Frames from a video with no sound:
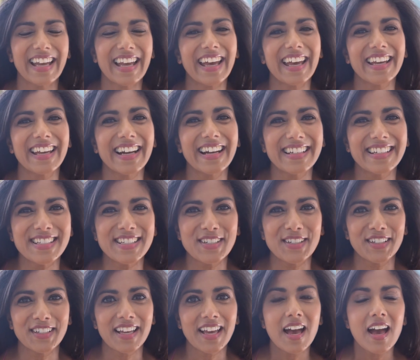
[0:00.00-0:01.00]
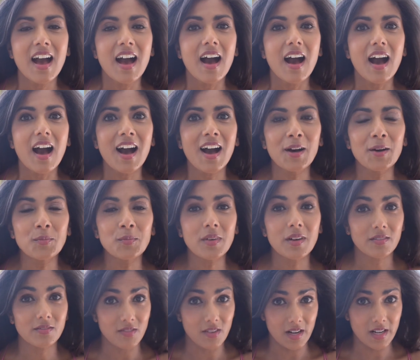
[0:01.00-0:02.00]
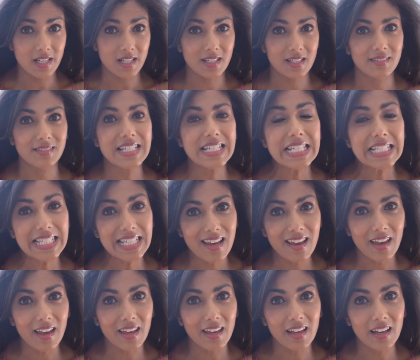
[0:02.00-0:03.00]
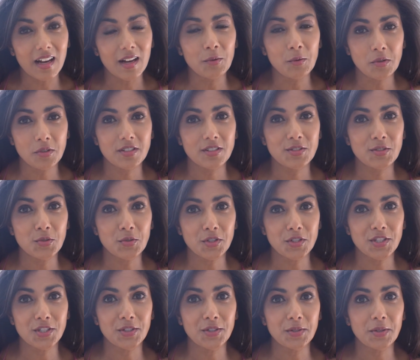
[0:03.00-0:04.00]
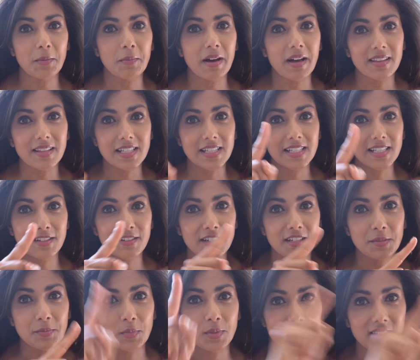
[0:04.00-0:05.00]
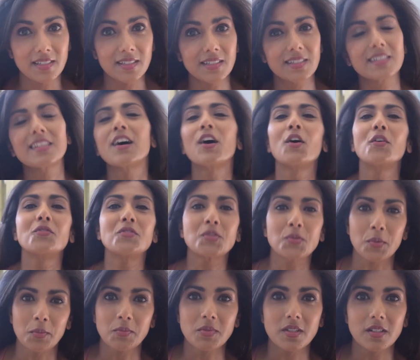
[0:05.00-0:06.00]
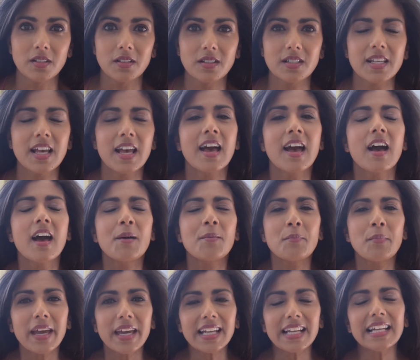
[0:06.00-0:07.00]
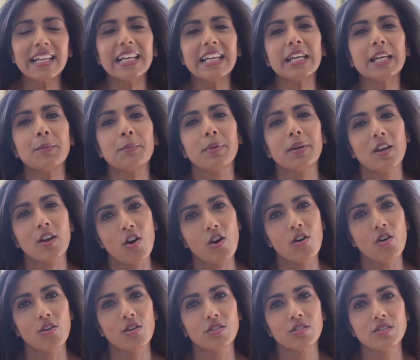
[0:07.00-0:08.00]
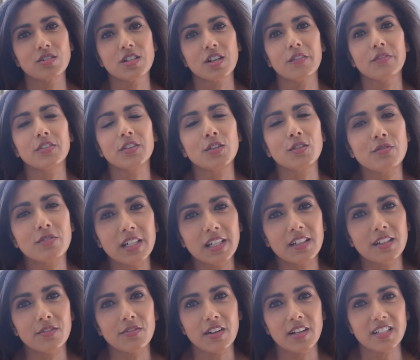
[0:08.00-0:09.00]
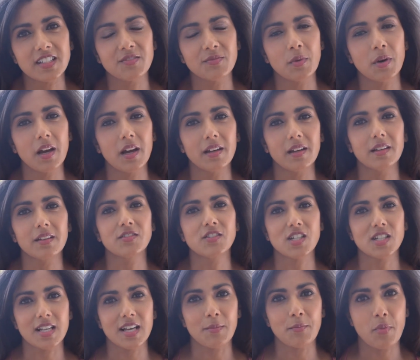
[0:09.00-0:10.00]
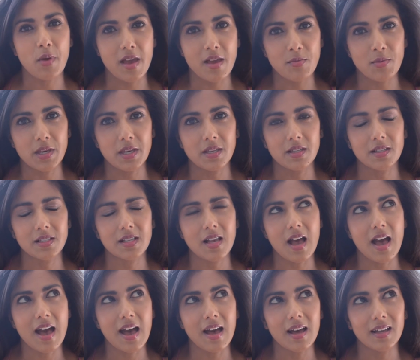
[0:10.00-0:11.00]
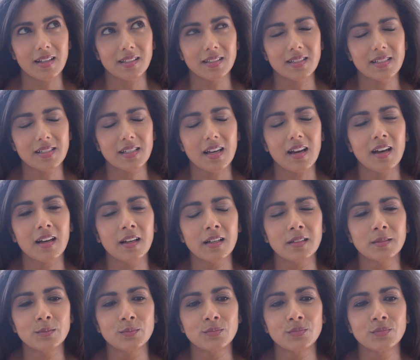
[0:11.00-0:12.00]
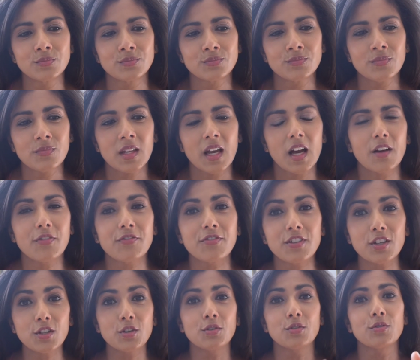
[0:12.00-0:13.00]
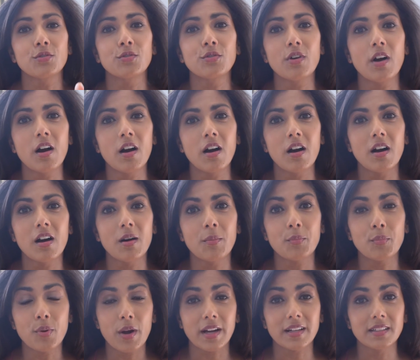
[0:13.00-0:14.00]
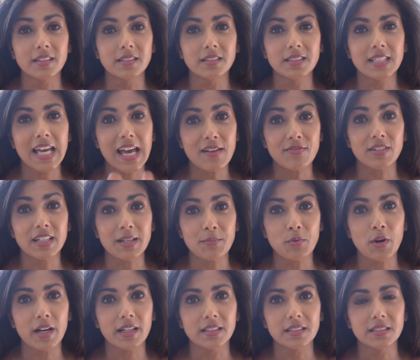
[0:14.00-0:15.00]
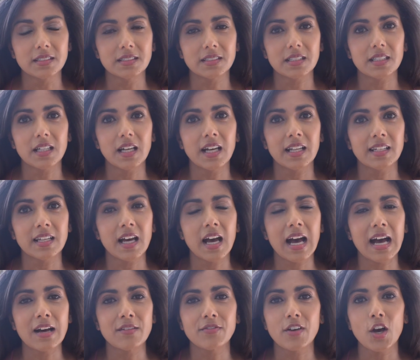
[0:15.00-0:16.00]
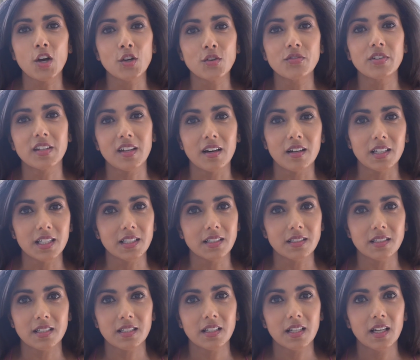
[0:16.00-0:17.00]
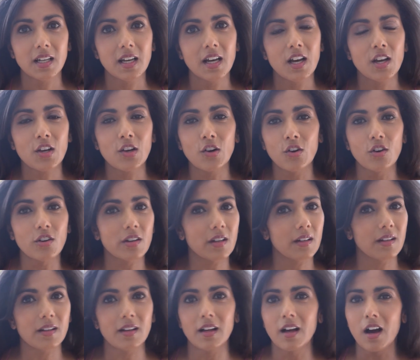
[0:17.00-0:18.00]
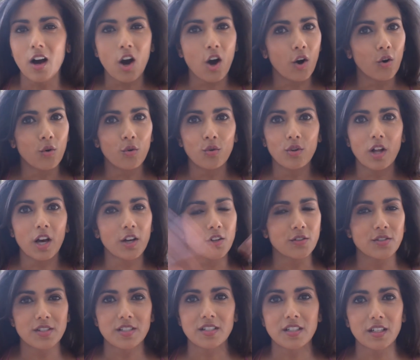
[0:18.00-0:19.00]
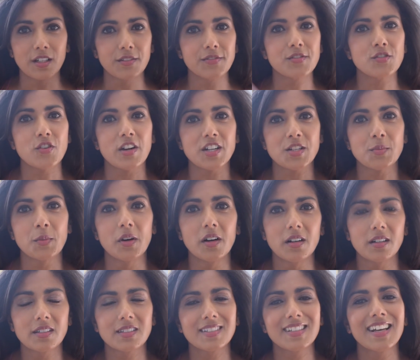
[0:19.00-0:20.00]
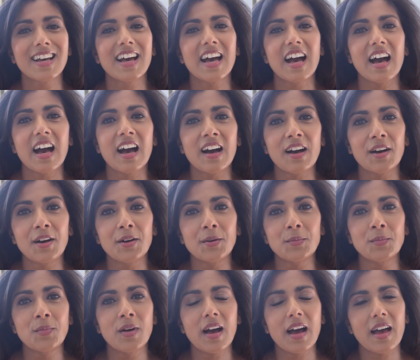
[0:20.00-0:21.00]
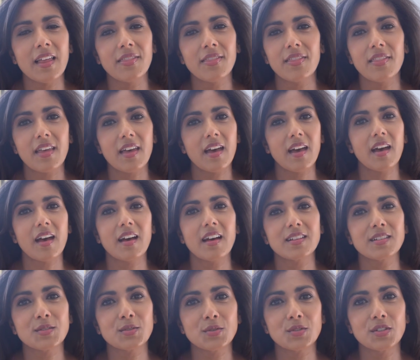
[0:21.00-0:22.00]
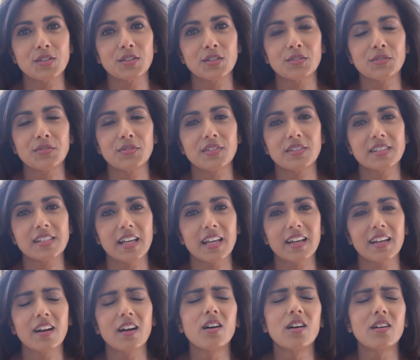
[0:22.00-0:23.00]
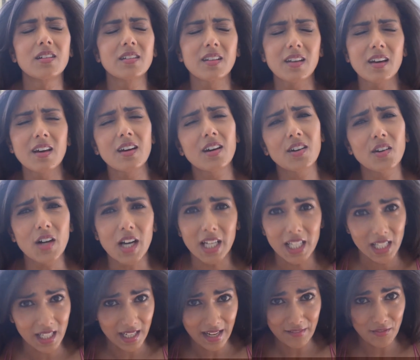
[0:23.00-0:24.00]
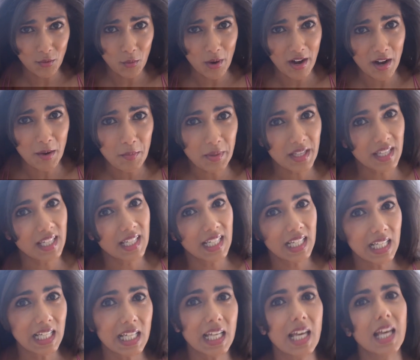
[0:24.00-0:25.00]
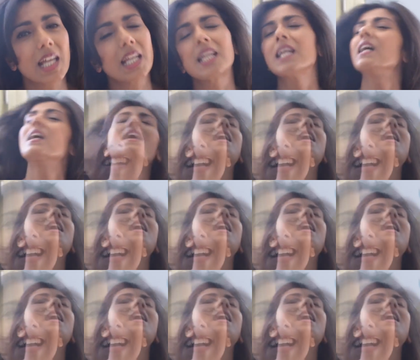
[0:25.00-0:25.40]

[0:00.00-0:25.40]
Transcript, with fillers: Hey, how you doing? Um, right, today I want to talk to you about the serious business of swimsuits, mainly because a few really good friends of mine have just had babies and um, a few are pregnant, heavily pregnant, and have overnight got a whole host of stretch marks um, and they're sort of saying, oh no, I can never wear a bikini again.